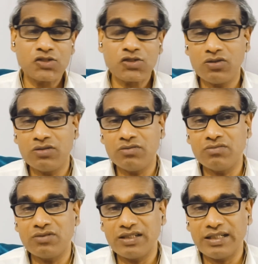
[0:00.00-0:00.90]

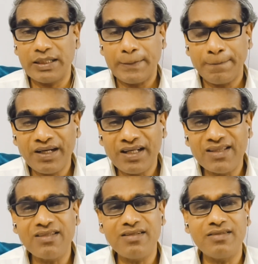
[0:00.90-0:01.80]
So,
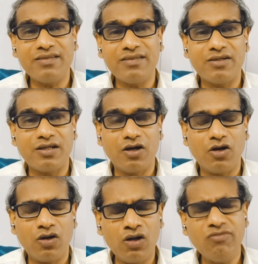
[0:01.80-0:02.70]
mother
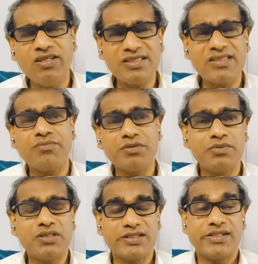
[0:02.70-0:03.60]
always
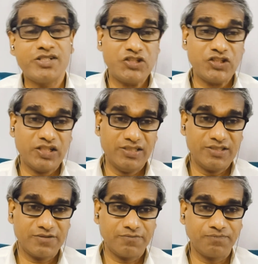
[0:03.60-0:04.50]
remembers her child,